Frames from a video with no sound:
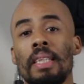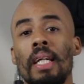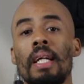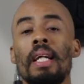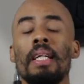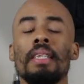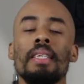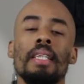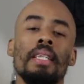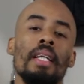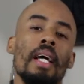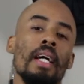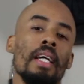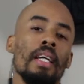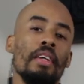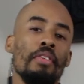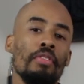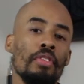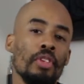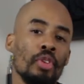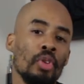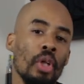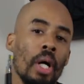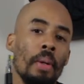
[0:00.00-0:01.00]
shout out to Nike
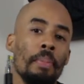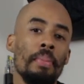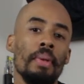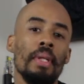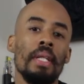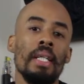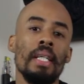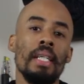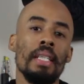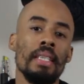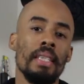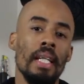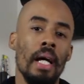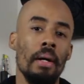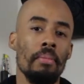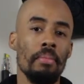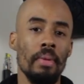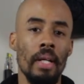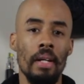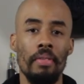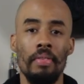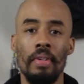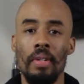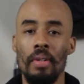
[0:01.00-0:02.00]
for dropping this. I'm
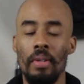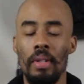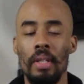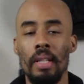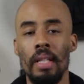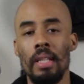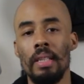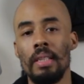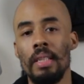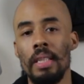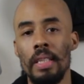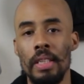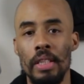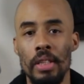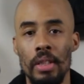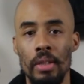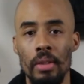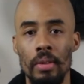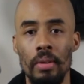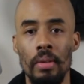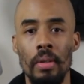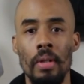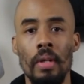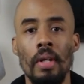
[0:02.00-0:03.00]
definitely gonna get this
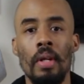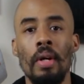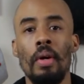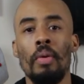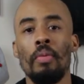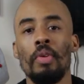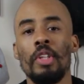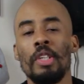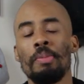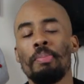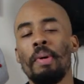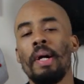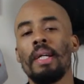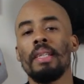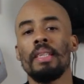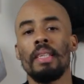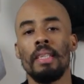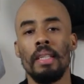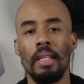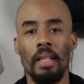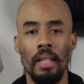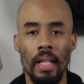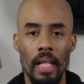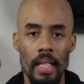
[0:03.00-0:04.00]
shoe. Respect
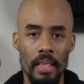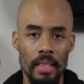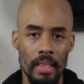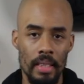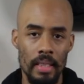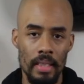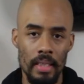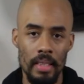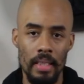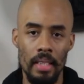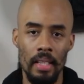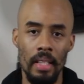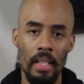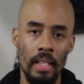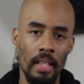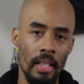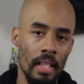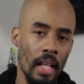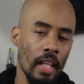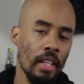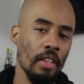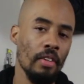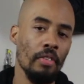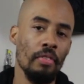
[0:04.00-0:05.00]
to the legends.
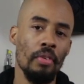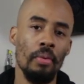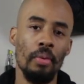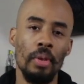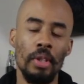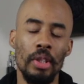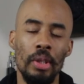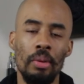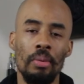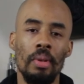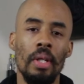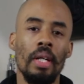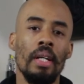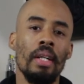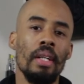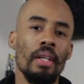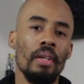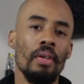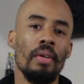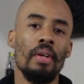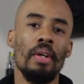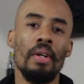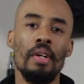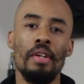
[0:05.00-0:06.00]
Thank you for what you've done
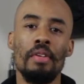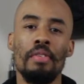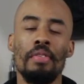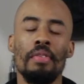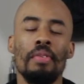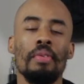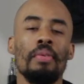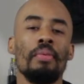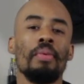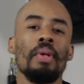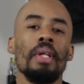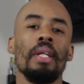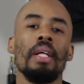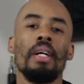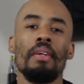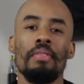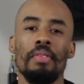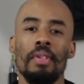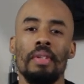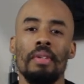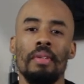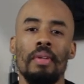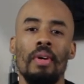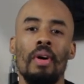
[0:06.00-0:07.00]
here on earth. We
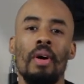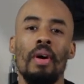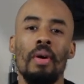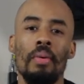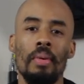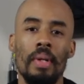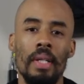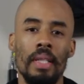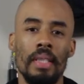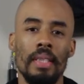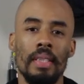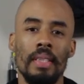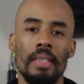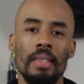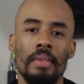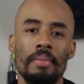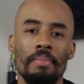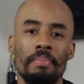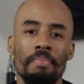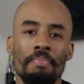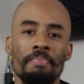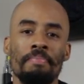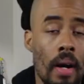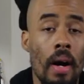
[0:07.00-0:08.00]
love you always.
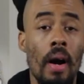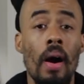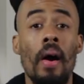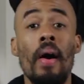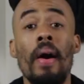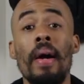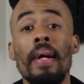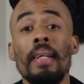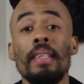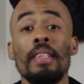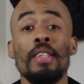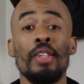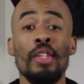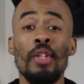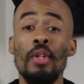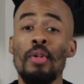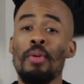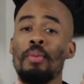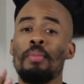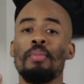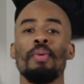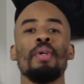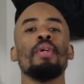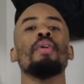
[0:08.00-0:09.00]
All right,
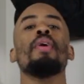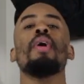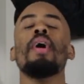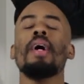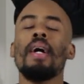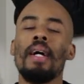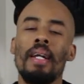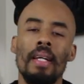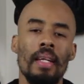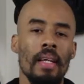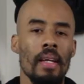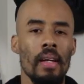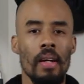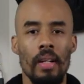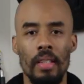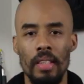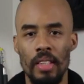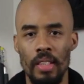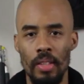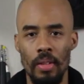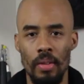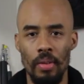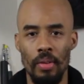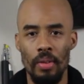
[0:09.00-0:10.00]
so you know I gotta give y'all
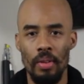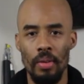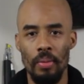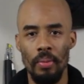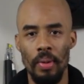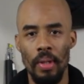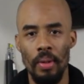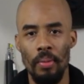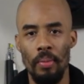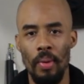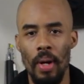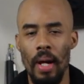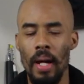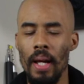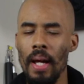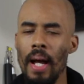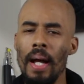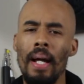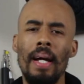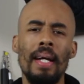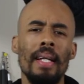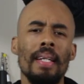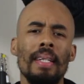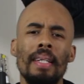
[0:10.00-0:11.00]
song of the week, right?
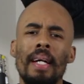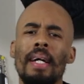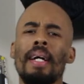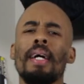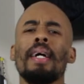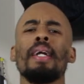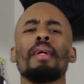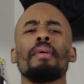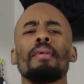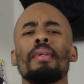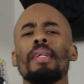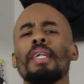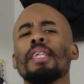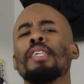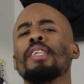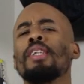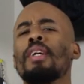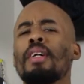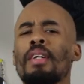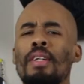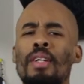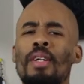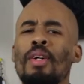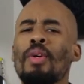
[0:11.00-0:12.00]
I gotta I gotta let
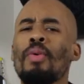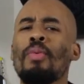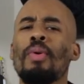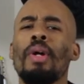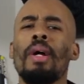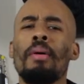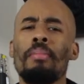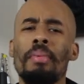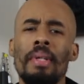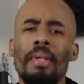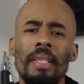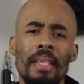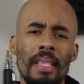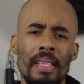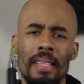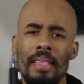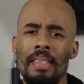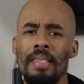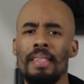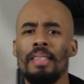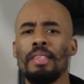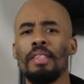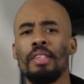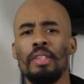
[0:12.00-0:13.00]
y'all know what I'll be
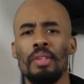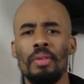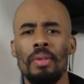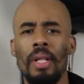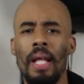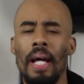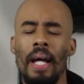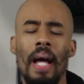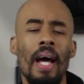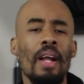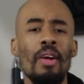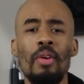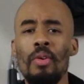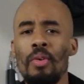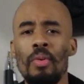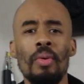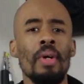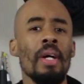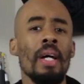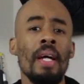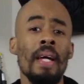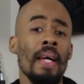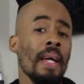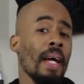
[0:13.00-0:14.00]
listening to. Like I don't